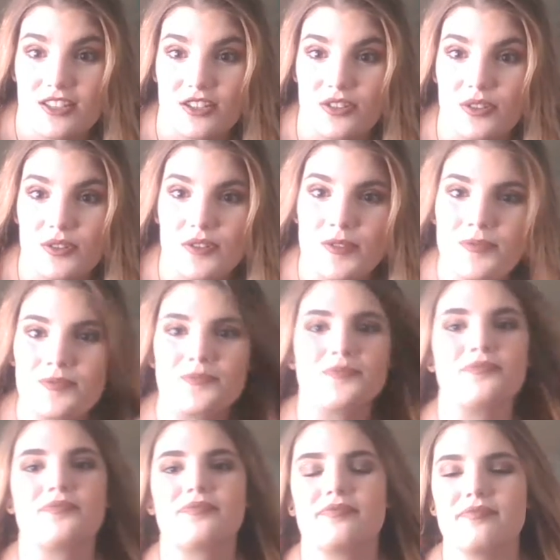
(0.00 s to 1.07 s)
too.
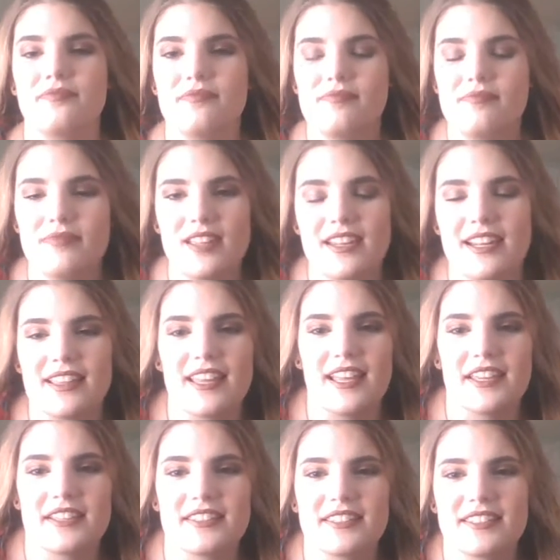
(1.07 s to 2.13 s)
And I
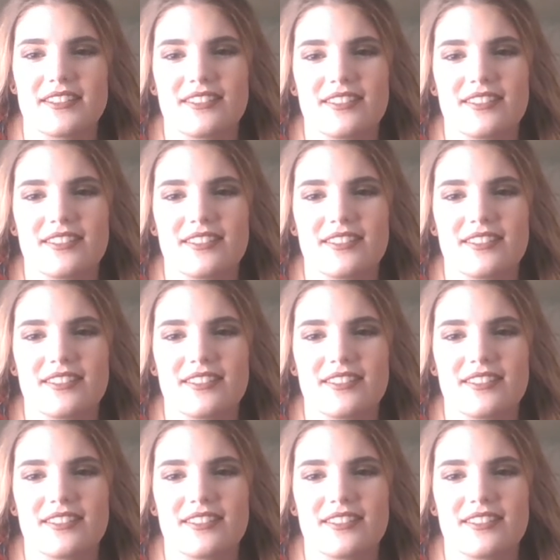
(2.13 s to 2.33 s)
liked...